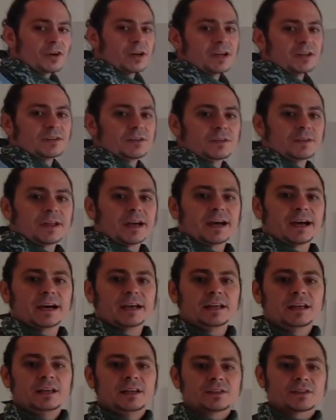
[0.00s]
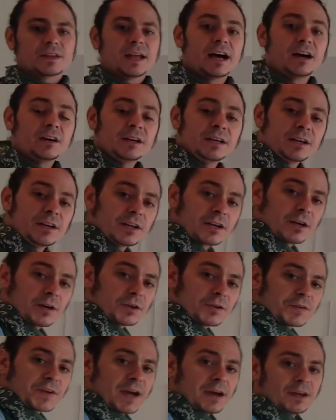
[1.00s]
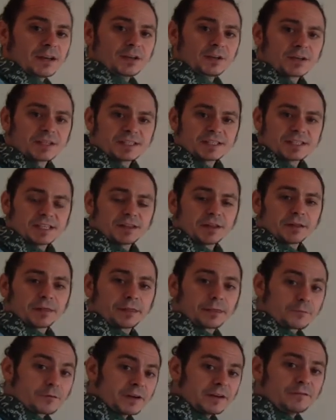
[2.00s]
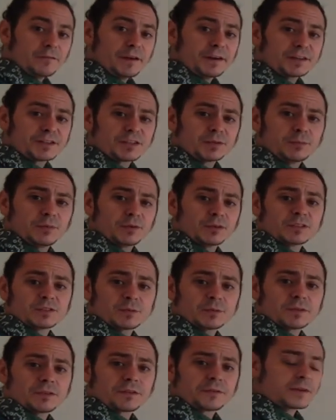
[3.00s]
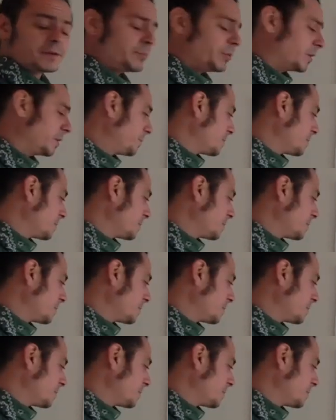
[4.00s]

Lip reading: I do that, so now here you go. You can see the three vanishing points. We're in 3-point